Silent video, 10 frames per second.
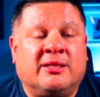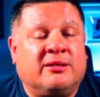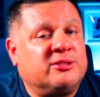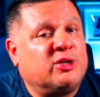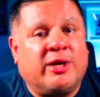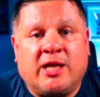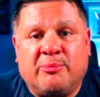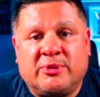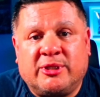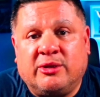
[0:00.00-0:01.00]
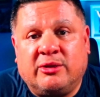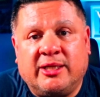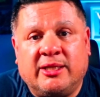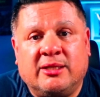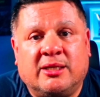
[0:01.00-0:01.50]
is a great
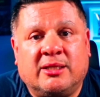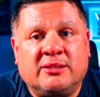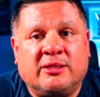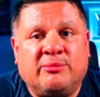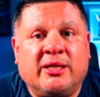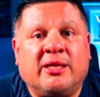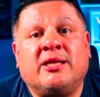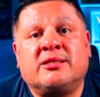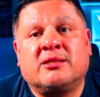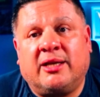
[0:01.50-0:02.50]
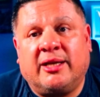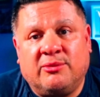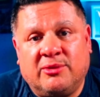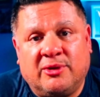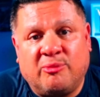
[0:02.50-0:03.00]
opportunity to make each client
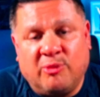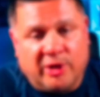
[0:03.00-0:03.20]
worth more.